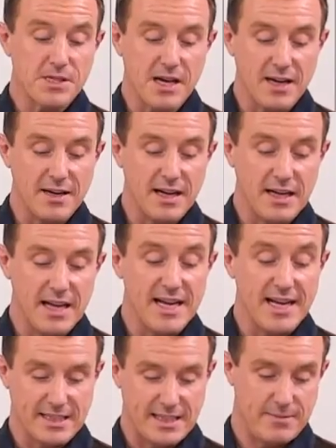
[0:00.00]
Son
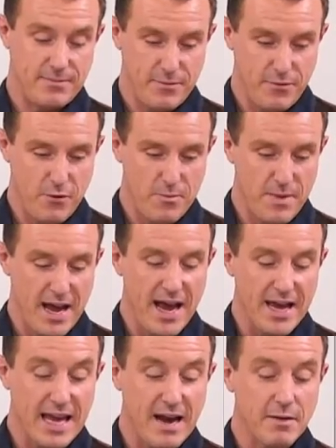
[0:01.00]
Alert" from
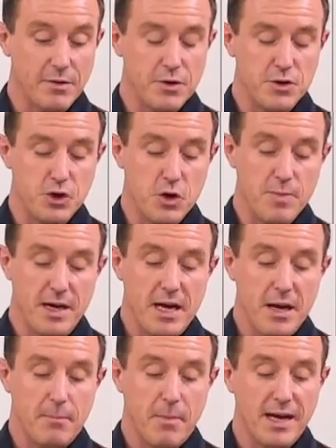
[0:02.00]
uh, Kerry on YouTube.
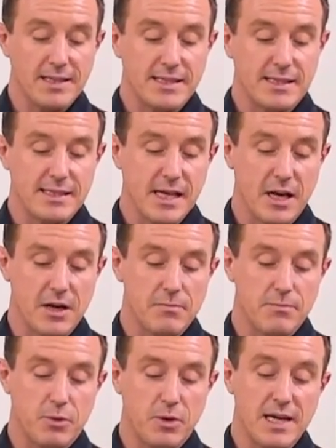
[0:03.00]
My
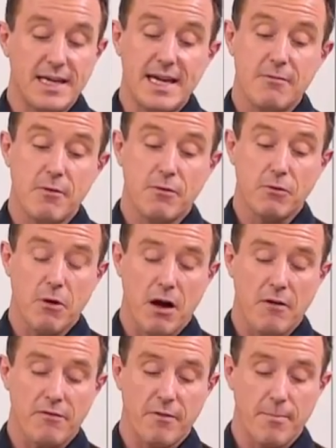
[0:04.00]
son bought a Year of
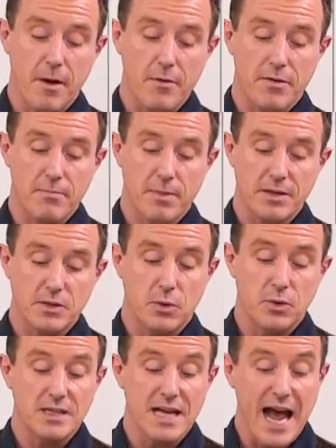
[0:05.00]
Craft for both my
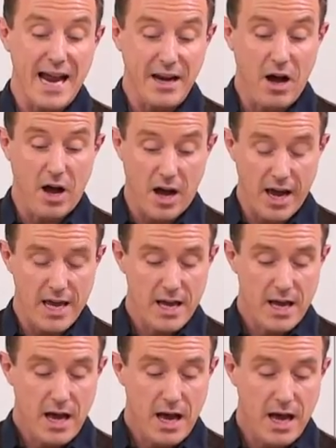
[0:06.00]
daughter and I,
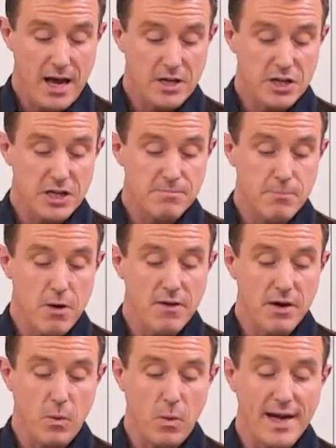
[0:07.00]
uh, as she's
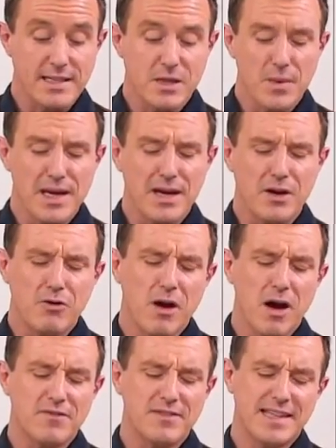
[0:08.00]
moving away, so we can
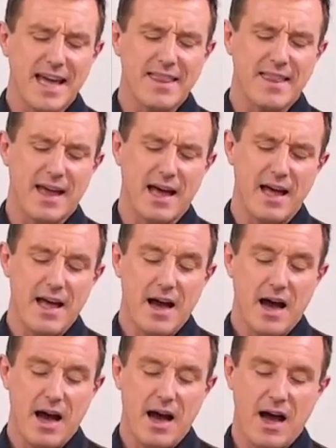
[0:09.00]
craft together.
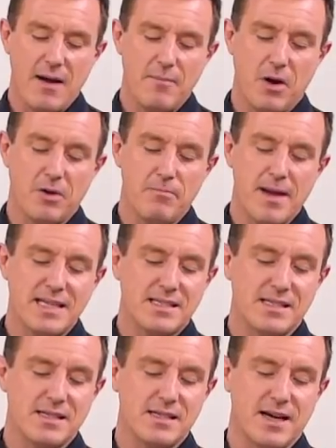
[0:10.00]
Oh, um, on that
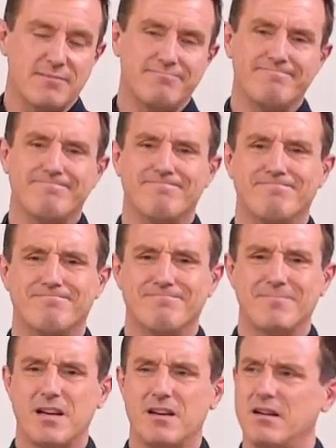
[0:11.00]
Messenger. Is the
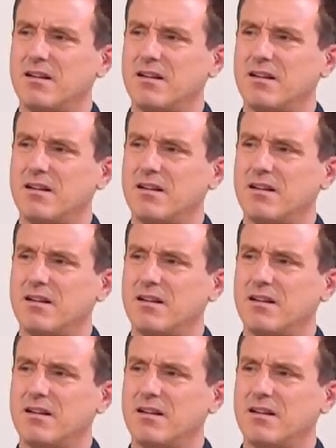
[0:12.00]
nicest.